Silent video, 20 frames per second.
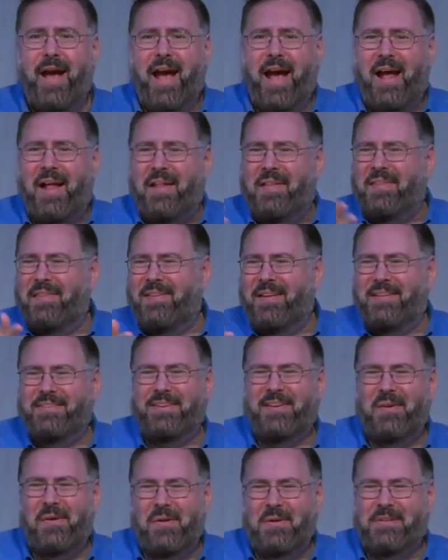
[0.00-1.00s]
And
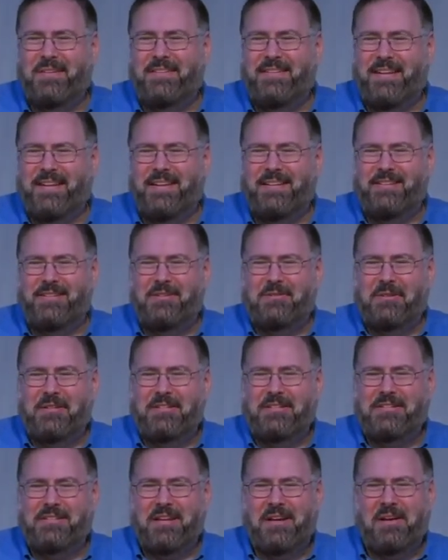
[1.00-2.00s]
there's an old
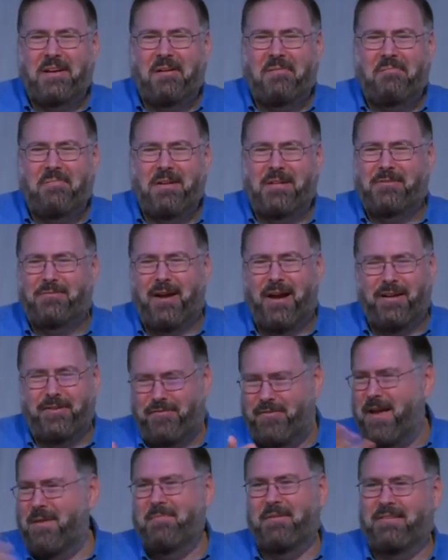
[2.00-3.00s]
Jewish midrash,
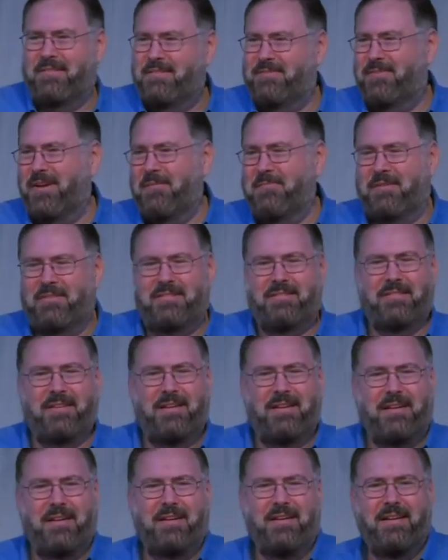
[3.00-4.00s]
famous
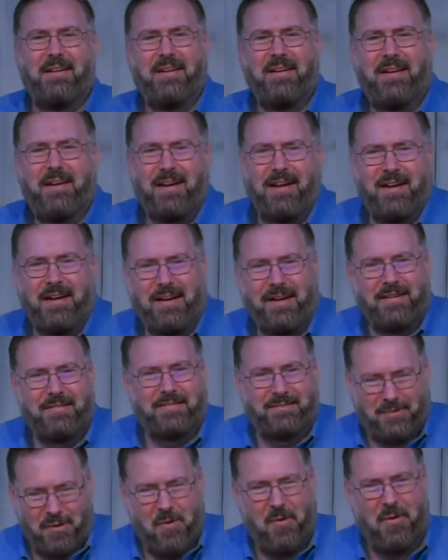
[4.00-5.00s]

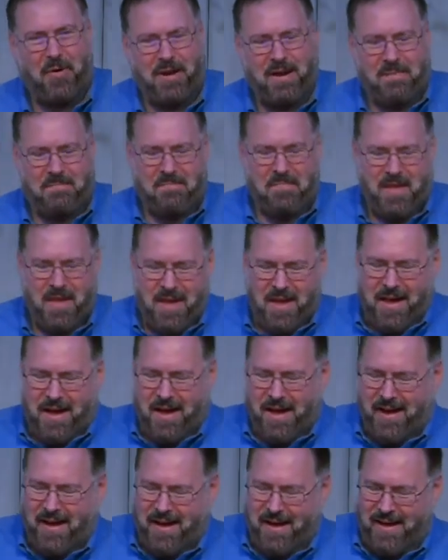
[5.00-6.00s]
story.
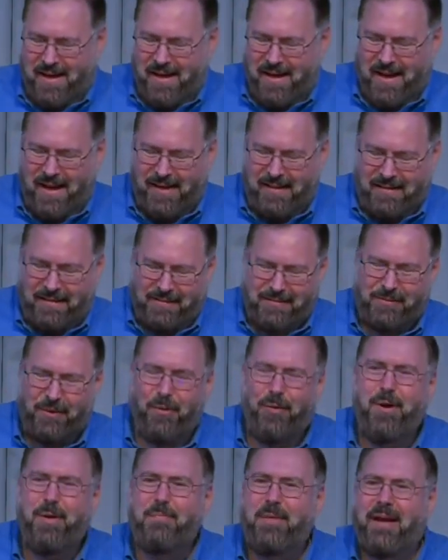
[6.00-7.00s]
And the
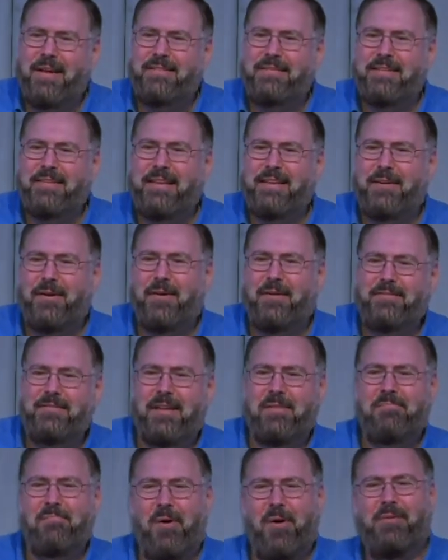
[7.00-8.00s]
story basically goes
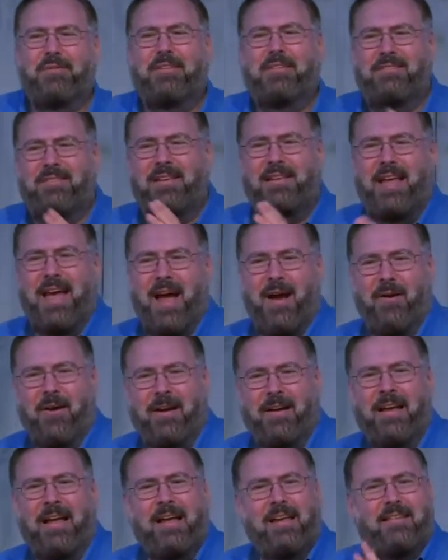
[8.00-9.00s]
that Moses and
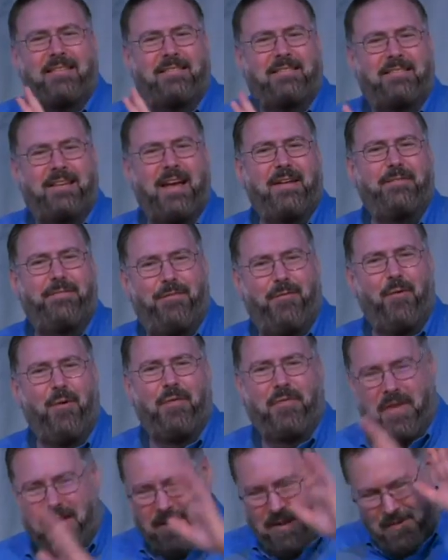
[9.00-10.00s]
Aaron set
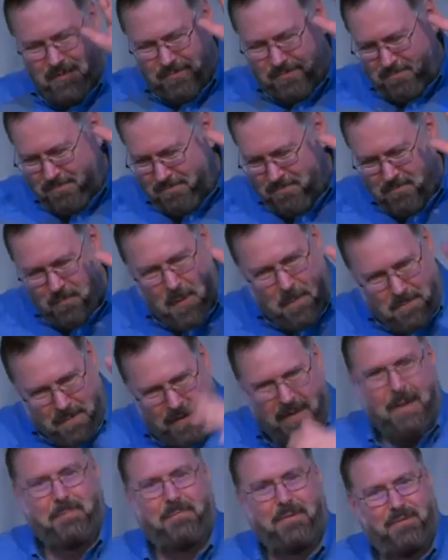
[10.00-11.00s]
forth, that, you know, we
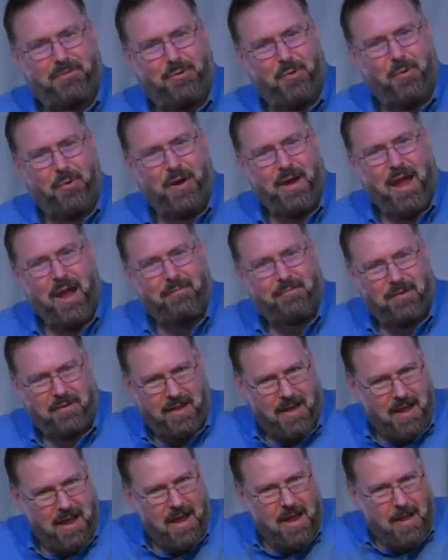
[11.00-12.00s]
pick up the story after
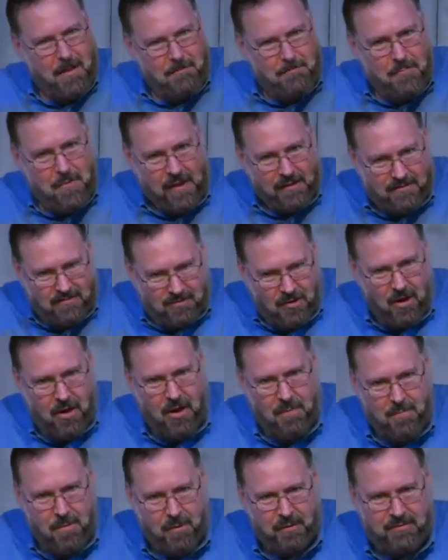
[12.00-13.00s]
they
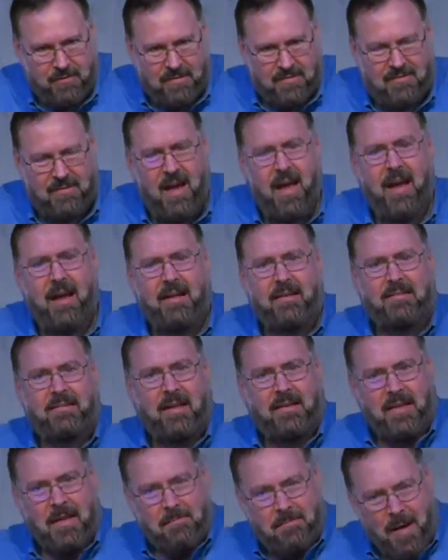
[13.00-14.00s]
saw Moses' signs
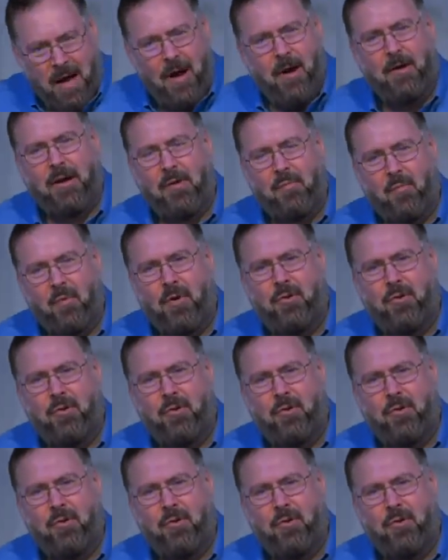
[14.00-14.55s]
and they bowed and